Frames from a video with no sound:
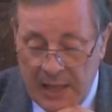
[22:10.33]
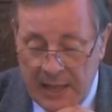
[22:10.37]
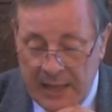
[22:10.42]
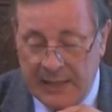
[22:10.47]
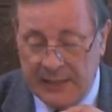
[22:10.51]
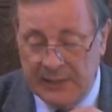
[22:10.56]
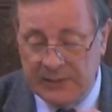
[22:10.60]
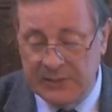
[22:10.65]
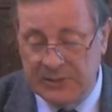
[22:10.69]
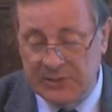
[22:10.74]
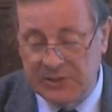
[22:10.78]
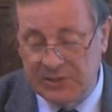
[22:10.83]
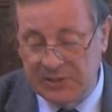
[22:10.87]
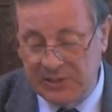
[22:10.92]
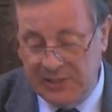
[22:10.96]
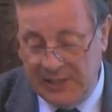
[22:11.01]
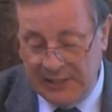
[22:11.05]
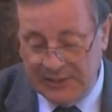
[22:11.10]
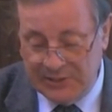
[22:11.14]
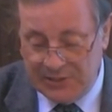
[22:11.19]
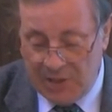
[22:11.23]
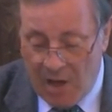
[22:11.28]

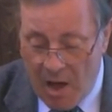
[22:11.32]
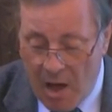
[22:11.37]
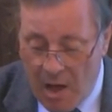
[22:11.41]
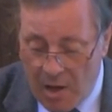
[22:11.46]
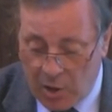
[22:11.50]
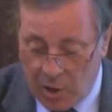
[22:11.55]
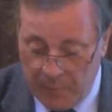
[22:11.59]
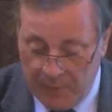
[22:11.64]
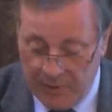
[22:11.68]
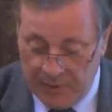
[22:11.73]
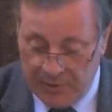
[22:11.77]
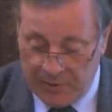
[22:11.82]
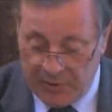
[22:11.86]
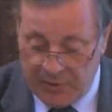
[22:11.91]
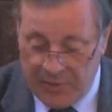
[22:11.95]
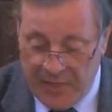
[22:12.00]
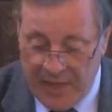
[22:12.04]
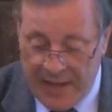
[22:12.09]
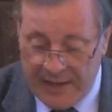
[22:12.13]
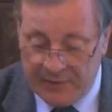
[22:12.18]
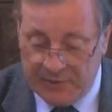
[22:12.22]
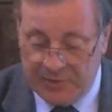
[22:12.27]
is his argument
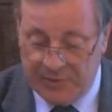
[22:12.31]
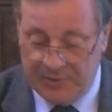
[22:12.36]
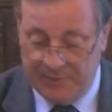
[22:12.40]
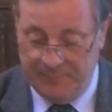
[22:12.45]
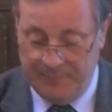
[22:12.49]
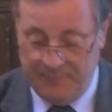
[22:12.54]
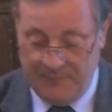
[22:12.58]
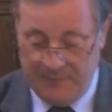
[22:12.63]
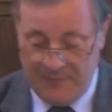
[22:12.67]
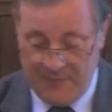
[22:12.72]
that,